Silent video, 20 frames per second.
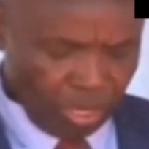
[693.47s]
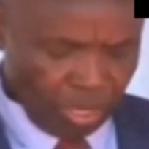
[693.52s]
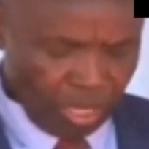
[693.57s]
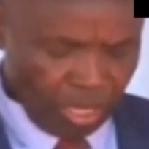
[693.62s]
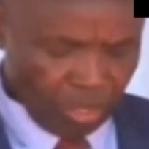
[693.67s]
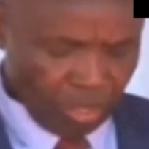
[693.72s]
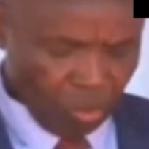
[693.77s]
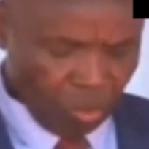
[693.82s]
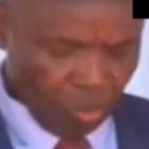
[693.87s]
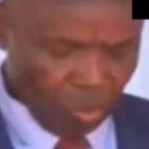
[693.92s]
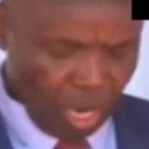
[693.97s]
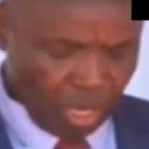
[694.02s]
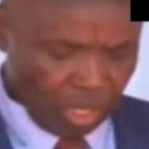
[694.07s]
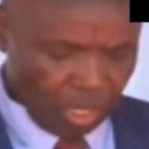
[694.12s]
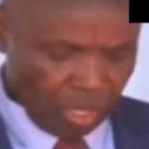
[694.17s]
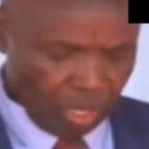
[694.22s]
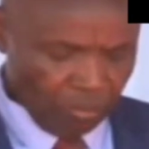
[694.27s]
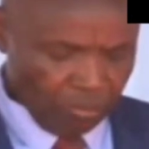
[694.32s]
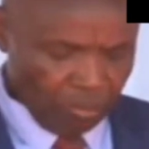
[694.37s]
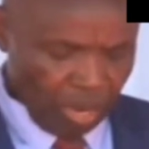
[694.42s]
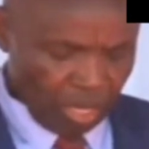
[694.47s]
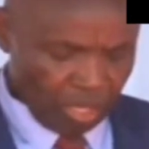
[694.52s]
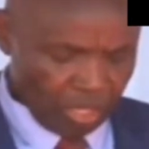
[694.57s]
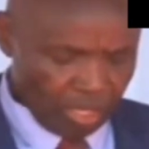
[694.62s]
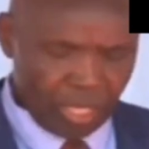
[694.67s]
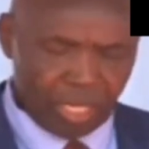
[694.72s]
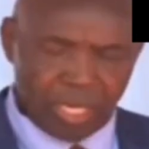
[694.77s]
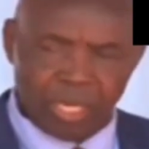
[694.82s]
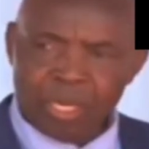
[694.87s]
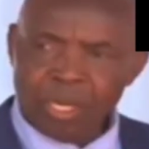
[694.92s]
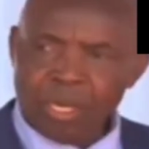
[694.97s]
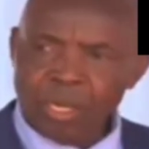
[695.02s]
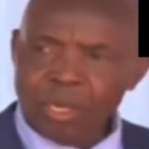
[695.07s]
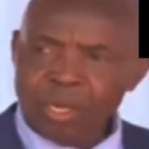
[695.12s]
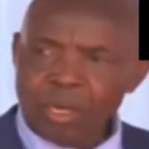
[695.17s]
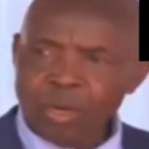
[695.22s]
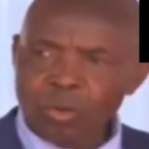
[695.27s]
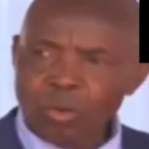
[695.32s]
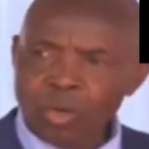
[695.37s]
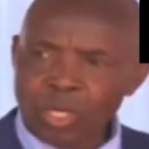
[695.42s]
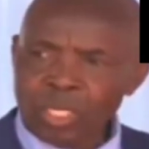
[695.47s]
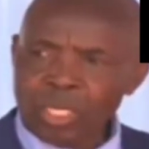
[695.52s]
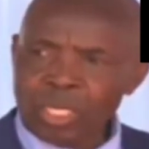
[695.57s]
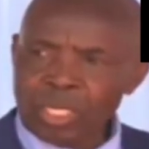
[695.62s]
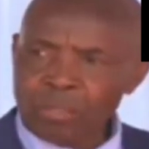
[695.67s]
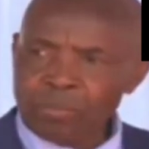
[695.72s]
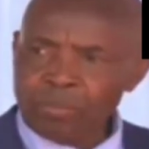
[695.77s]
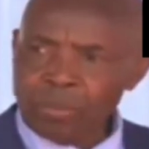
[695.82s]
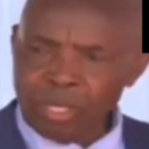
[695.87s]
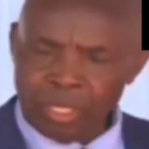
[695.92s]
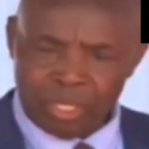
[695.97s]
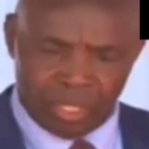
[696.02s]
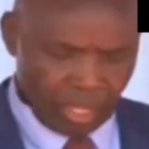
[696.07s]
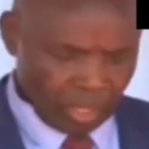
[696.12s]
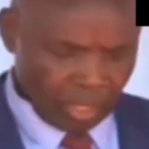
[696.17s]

the Presidential Working Party, which is